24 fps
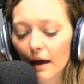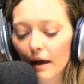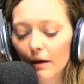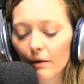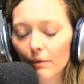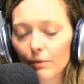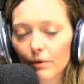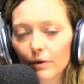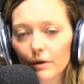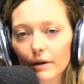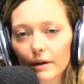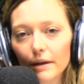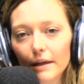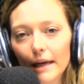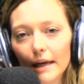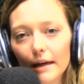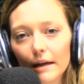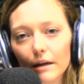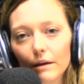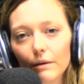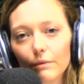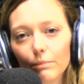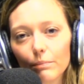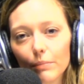we're
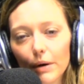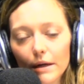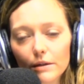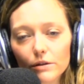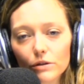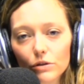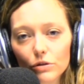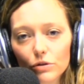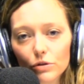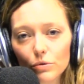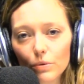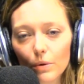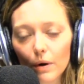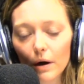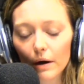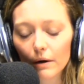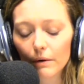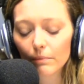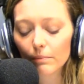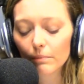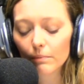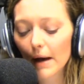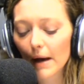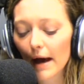getting present to
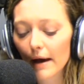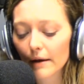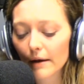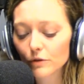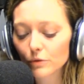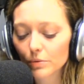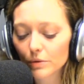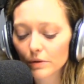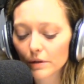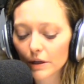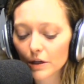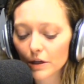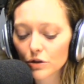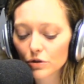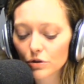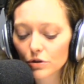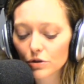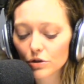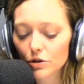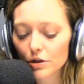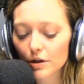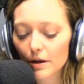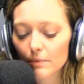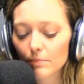our past
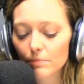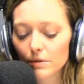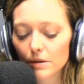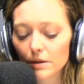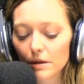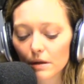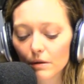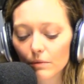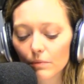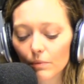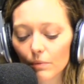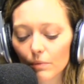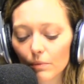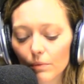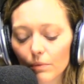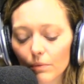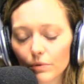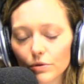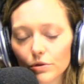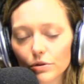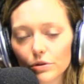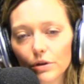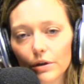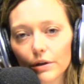relationships, and we're
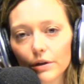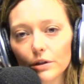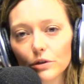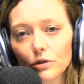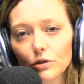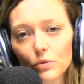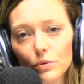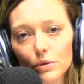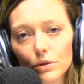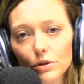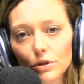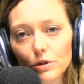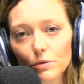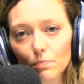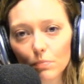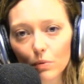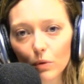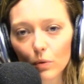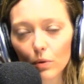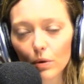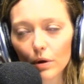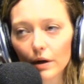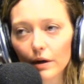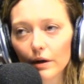starting to
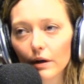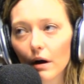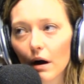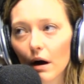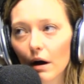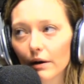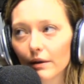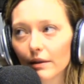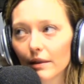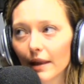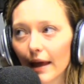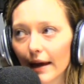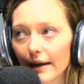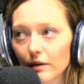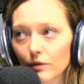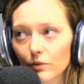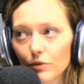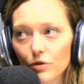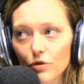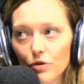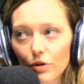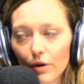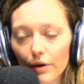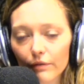explore our
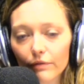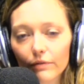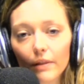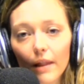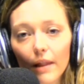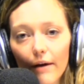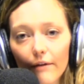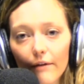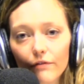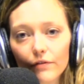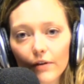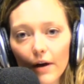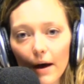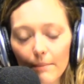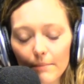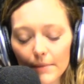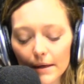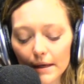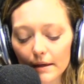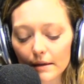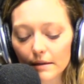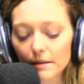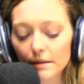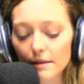language of love
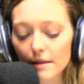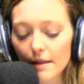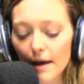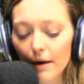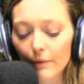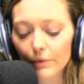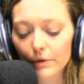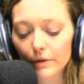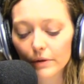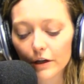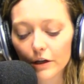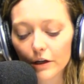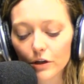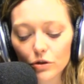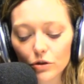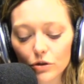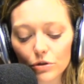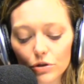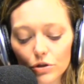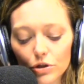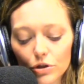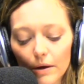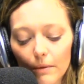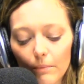coming into that
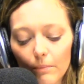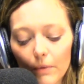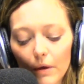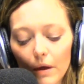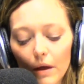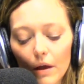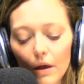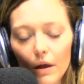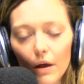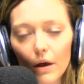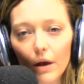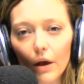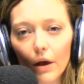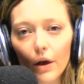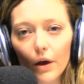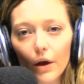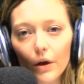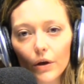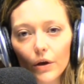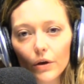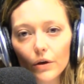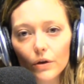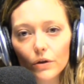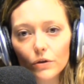relationship.
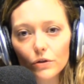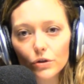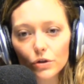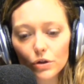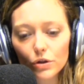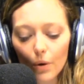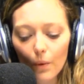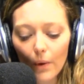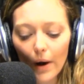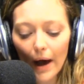So